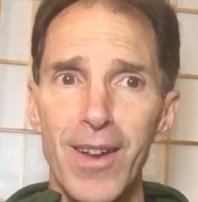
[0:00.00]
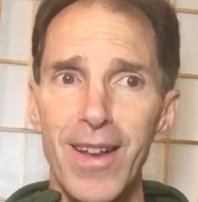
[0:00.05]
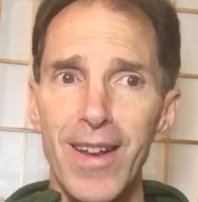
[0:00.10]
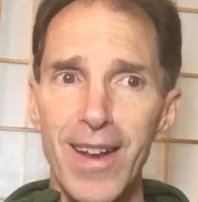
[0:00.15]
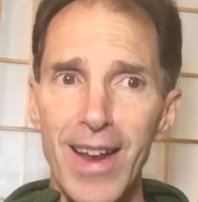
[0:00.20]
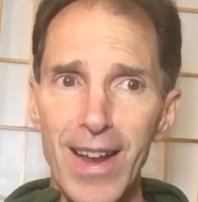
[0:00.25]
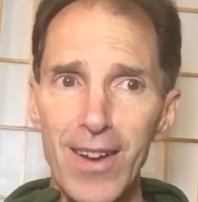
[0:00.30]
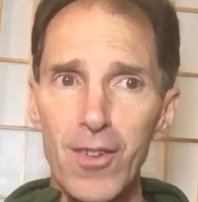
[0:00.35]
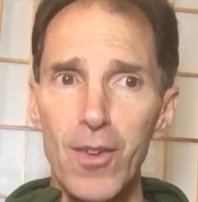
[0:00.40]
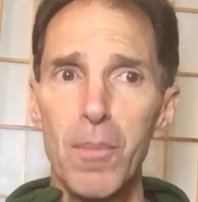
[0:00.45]

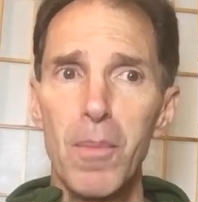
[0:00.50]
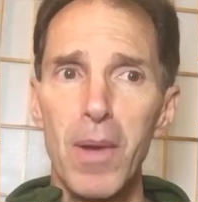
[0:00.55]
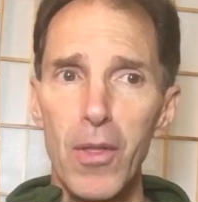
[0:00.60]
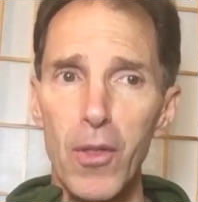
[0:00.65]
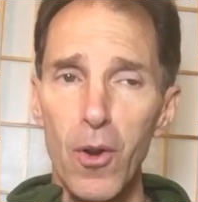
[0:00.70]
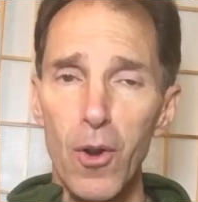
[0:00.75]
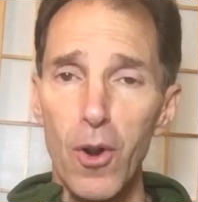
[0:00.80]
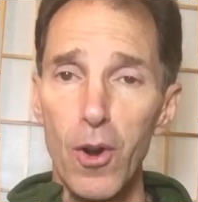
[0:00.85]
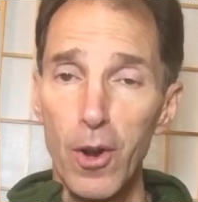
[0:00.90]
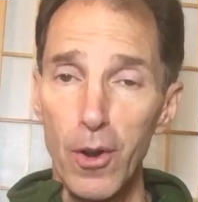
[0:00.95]
Connect to
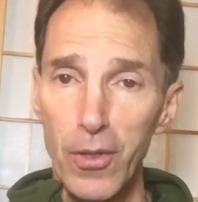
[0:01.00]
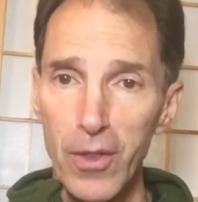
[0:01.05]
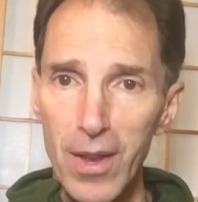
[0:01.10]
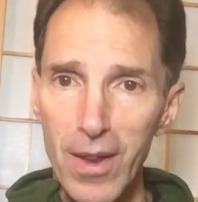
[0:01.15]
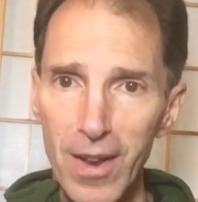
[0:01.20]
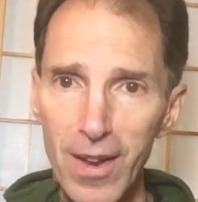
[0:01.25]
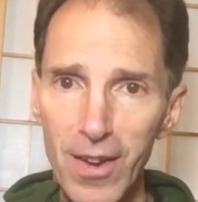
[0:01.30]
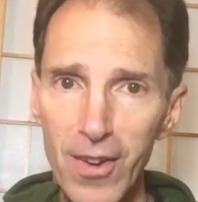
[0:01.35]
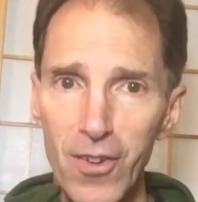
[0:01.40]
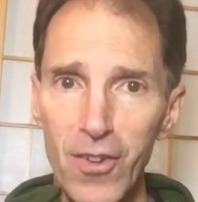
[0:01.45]
Mother Earth.
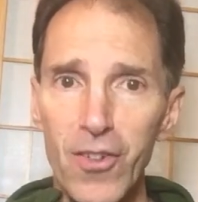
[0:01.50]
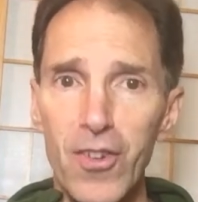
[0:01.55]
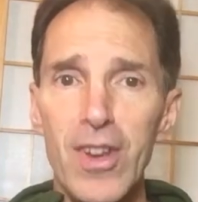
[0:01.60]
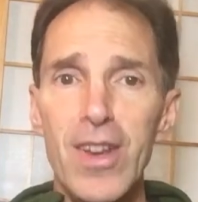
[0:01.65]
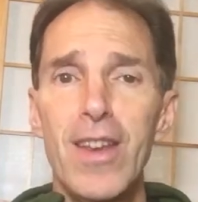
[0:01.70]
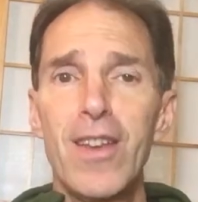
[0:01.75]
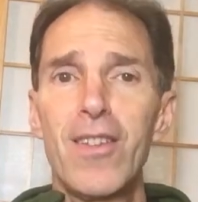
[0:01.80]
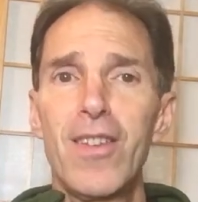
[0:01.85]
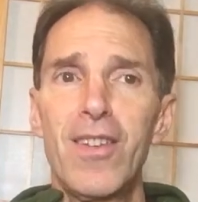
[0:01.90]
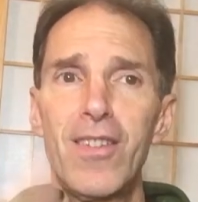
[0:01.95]

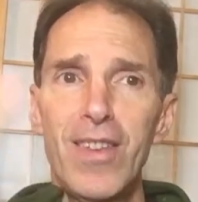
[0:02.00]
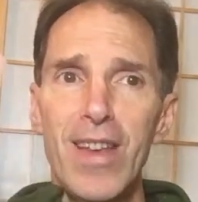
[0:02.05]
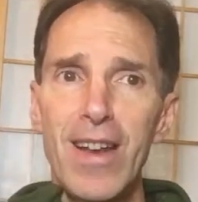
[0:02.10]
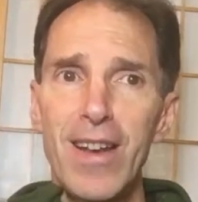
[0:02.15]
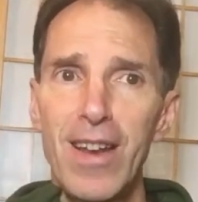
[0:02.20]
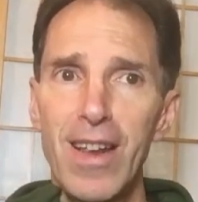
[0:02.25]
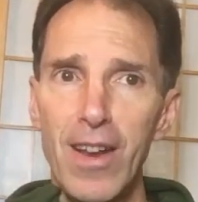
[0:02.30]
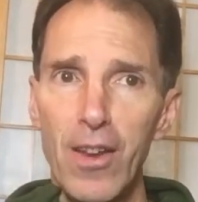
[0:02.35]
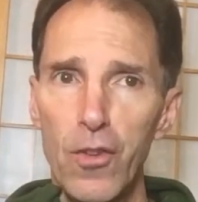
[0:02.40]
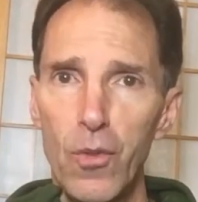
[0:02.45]
She is
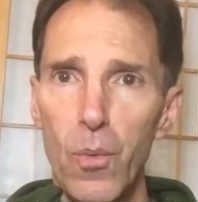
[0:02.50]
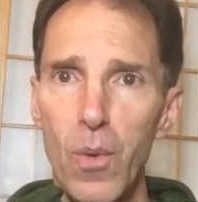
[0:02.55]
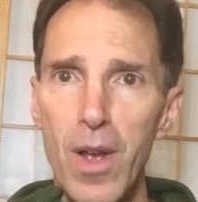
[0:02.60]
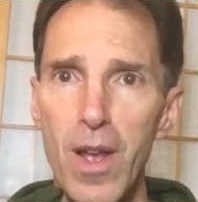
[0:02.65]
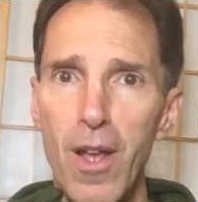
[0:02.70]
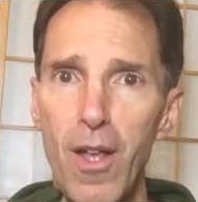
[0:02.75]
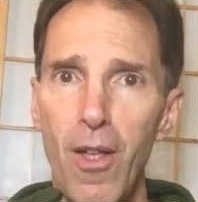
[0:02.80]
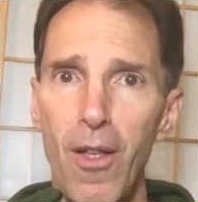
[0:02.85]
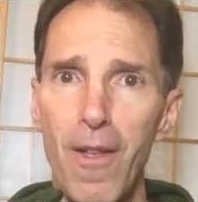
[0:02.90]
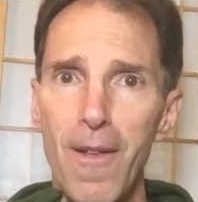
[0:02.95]
ascending as
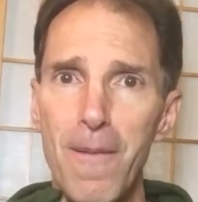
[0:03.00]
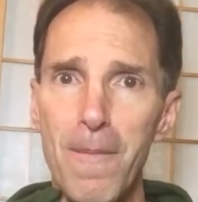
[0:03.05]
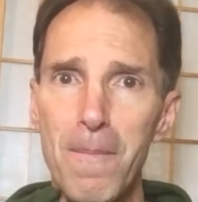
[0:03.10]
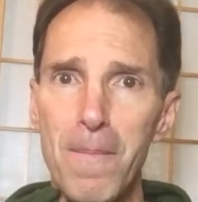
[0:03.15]
well.